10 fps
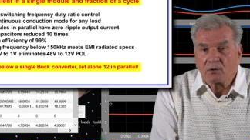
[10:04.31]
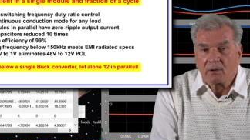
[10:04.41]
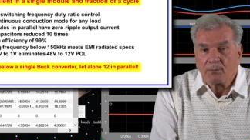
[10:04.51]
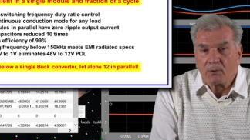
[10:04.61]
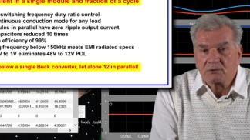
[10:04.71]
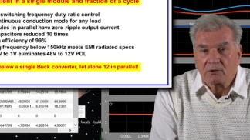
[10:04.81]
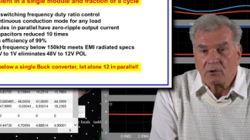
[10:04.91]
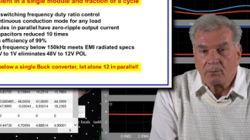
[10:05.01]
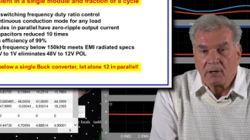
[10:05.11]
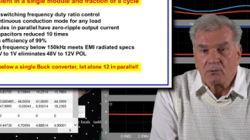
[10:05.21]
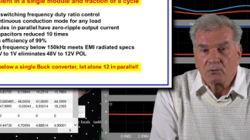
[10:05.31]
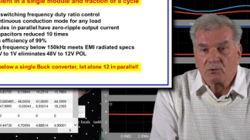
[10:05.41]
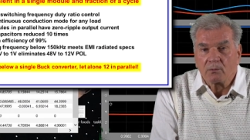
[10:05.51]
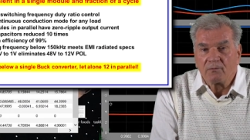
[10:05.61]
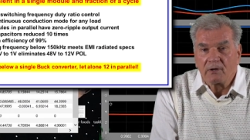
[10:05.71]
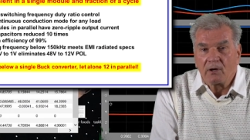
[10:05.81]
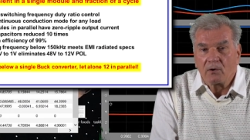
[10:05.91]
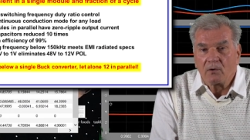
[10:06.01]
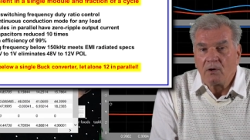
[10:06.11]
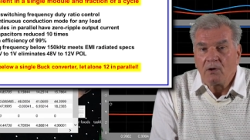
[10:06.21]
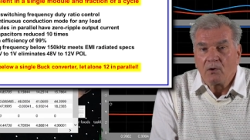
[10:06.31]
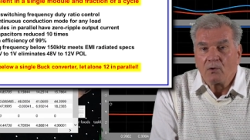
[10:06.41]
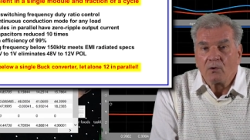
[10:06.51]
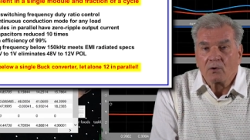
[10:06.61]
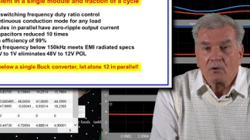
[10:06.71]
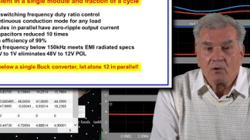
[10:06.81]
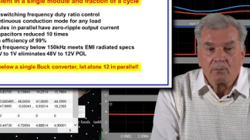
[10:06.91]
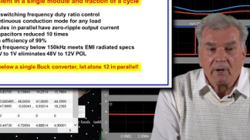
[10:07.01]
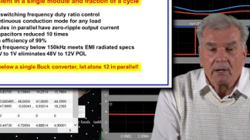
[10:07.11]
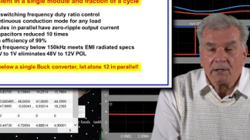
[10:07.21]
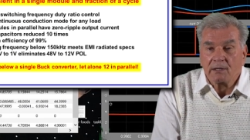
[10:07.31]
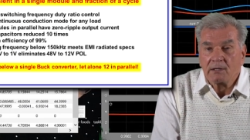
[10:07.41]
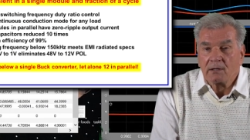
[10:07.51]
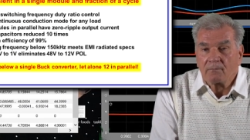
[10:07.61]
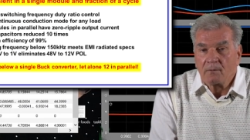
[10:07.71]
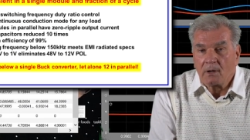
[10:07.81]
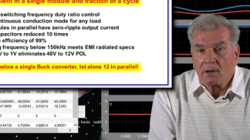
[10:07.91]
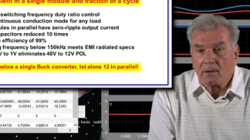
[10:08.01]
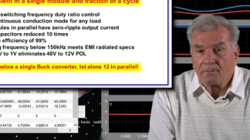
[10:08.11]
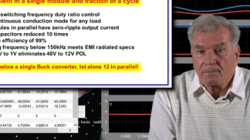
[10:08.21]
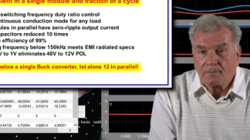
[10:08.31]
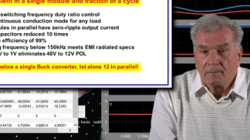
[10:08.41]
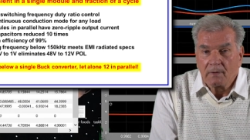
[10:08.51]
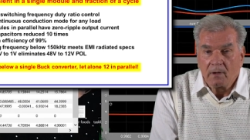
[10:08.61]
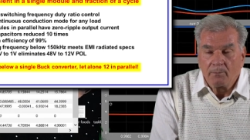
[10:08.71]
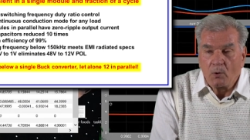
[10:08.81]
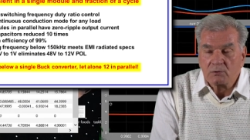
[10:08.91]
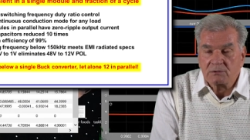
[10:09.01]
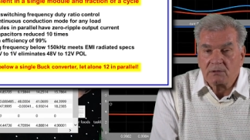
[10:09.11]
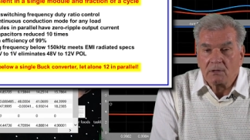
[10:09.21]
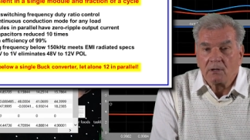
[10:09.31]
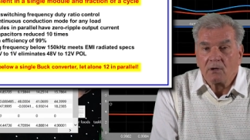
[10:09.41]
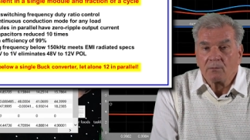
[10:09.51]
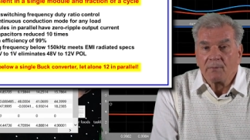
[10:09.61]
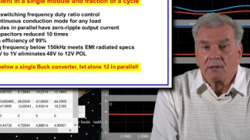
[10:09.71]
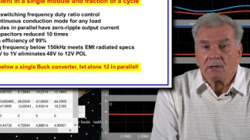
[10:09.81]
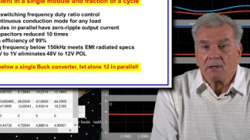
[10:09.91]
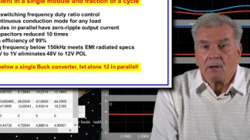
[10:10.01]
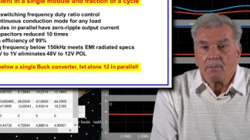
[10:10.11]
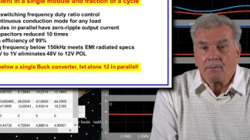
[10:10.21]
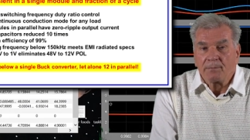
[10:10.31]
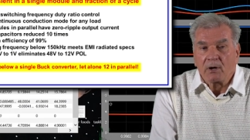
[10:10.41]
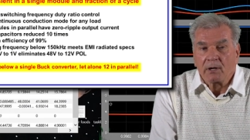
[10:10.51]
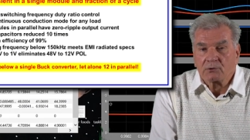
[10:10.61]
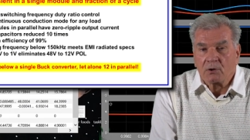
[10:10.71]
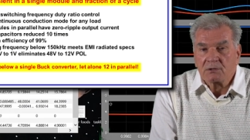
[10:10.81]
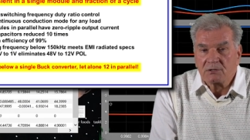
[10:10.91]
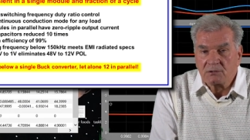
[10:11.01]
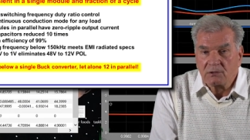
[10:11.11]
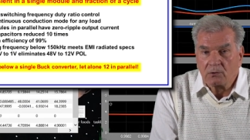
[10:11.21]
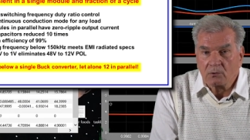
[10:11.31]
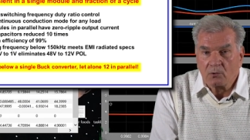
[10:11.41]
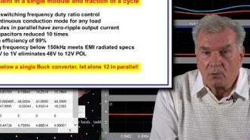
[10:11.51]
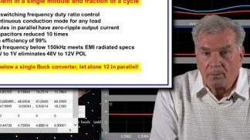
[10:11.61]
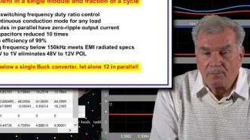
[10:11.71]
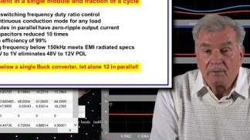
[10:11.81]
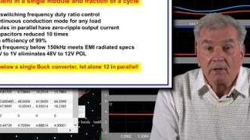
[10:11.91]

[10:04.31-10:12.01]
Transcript: You can post it on my YouTube video or on my LinkedIn uh, post uh, on my Power Electronics Institute group.